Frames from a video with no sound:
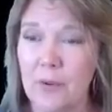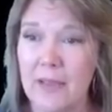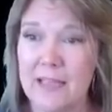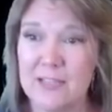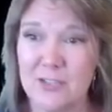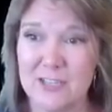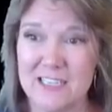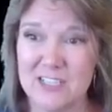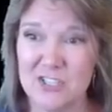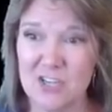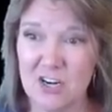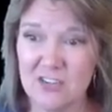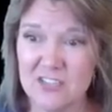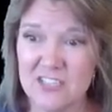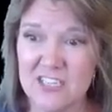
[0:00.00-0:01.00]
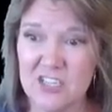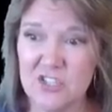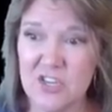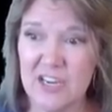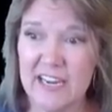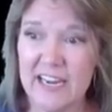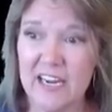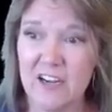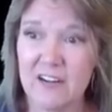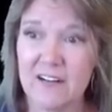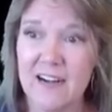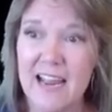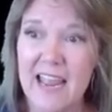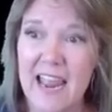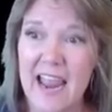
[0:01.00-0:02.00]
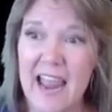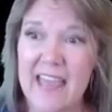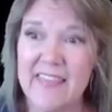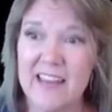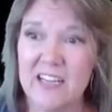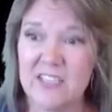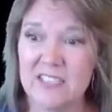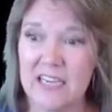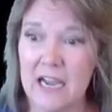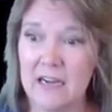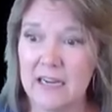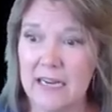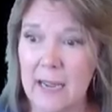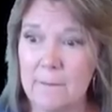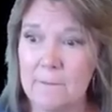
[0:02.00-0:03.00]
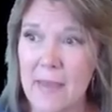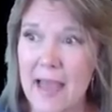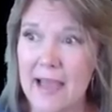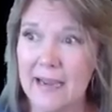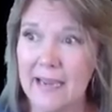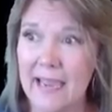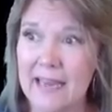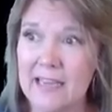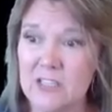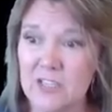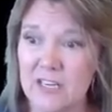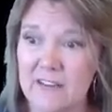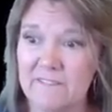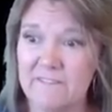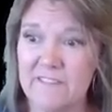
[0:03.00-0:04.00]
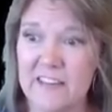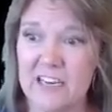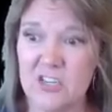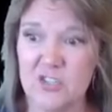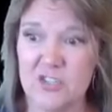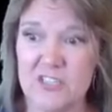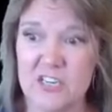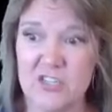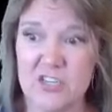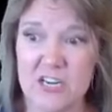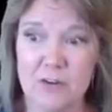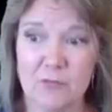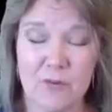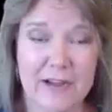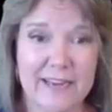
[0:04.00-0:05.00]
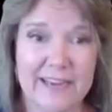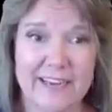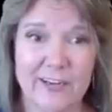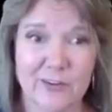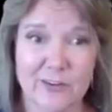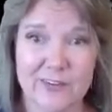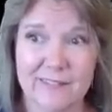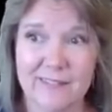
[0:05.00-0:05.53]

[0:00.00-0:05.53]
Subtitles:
It's going to start stitching here, and then it's going to come back and it's going to finish stitching right here.